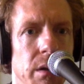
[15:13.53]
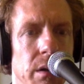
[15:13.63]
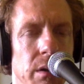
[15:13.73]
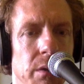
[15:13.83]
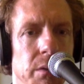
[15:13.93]

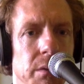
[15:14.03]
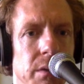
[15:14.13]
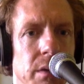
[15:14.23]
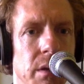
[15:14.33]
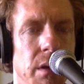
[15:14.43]
Ooh.
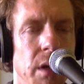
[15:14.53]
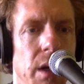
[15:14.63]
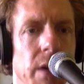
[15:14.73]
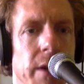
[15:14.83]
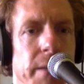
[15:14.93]

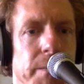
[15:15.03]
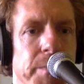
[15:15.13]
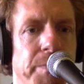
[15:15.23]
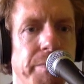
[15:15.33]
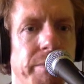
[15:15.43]
Okay.
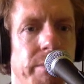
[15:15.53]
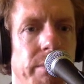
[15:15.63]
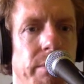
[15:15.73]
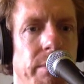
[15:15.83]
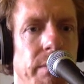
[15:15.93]

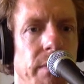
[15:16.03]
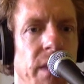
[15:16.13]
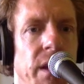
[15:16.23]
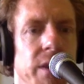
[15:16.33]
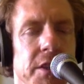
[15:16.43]

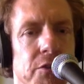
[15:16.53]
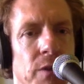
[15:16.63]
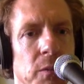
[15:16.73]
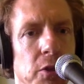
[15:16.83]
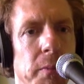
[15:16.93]
This drum loop